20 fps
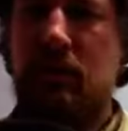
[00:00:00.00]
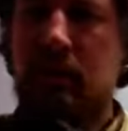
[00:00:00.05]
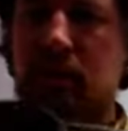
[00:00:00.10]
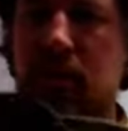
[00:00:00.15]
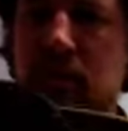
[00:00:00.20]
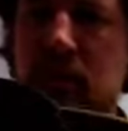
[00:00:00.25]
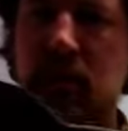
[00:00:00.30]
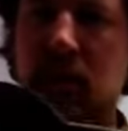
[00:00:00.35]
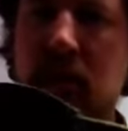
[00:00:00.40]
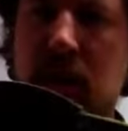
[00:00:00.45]
I
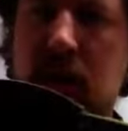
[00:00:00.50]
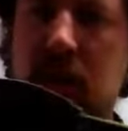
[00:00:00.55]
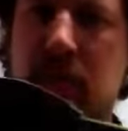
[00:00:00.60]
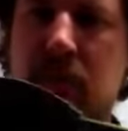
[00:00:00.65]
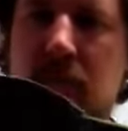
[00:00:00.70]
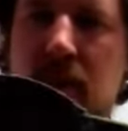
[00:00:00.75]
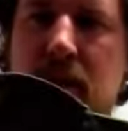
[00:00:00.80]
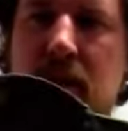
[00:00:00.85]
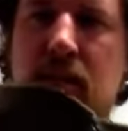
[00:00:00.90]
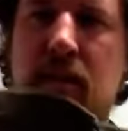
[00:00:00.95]
put a lot of
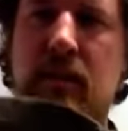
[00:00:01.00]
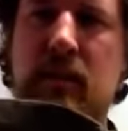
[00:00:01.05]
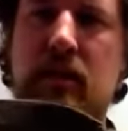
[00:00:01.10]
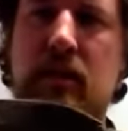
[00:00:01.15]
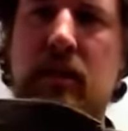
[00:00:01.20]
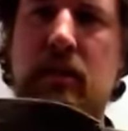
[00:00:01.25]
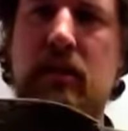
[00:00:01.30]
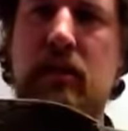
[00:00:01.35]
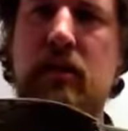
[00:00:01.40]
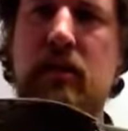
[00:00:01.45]
magnet
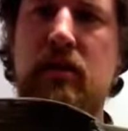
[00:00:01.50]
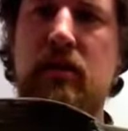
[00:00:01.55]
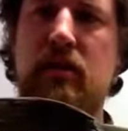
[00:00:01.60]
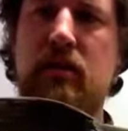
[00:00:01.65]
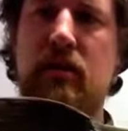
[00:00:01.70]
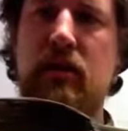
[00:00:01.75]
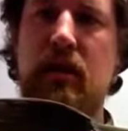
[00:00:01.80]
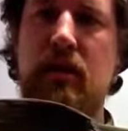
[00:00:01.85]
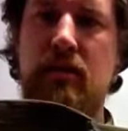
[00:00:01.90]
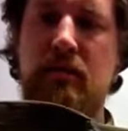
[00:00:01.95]
in here. There's
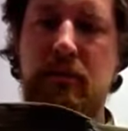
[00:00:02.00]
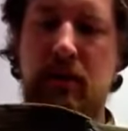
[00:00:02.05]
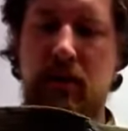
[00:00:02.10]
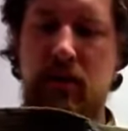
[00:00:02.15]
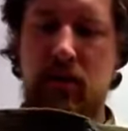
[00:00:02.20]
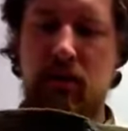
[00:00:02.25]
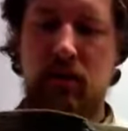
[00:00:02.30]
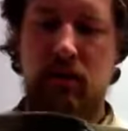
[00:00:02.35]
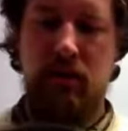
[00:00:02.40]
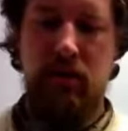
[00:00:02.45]
a lot of
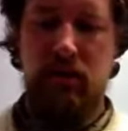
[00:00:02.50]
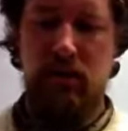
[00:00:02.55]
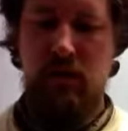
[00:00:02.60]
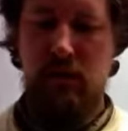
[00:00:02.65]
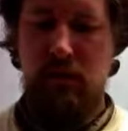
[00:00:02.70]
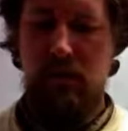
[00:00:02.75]
power,